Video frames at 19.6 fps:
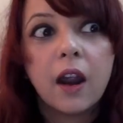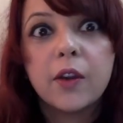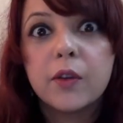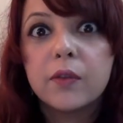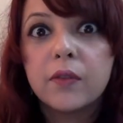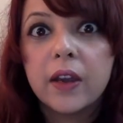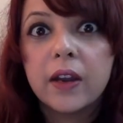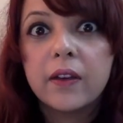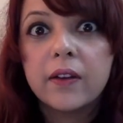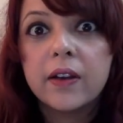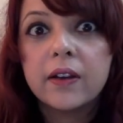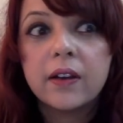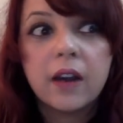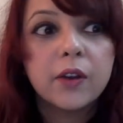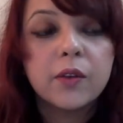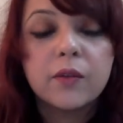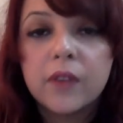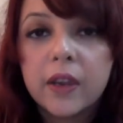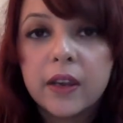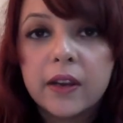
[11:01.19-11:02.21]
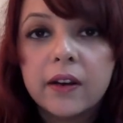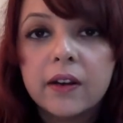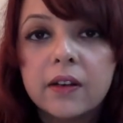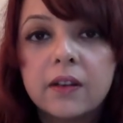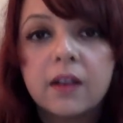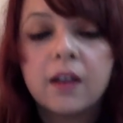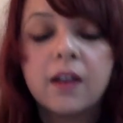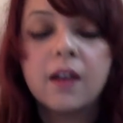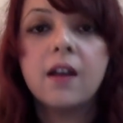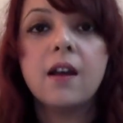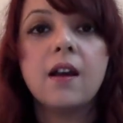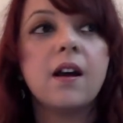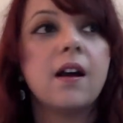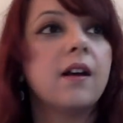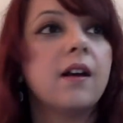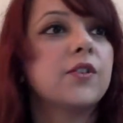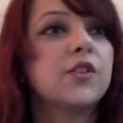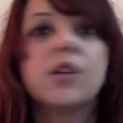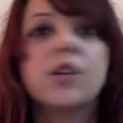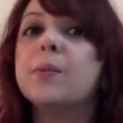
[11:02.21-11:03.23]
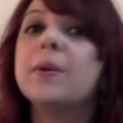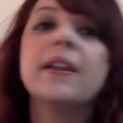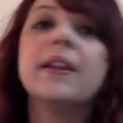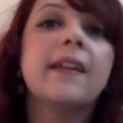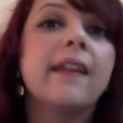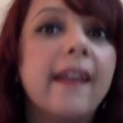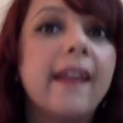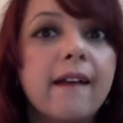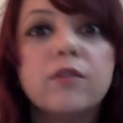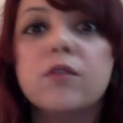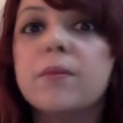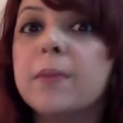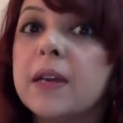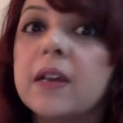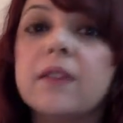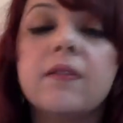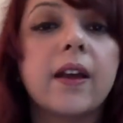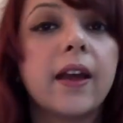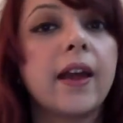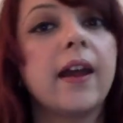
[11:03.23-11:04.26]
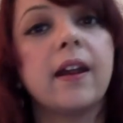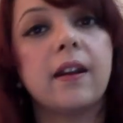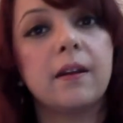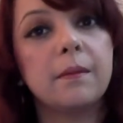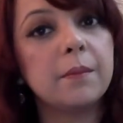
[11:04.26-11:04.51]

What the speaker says: Are you there yet? Are you there? She will never be there,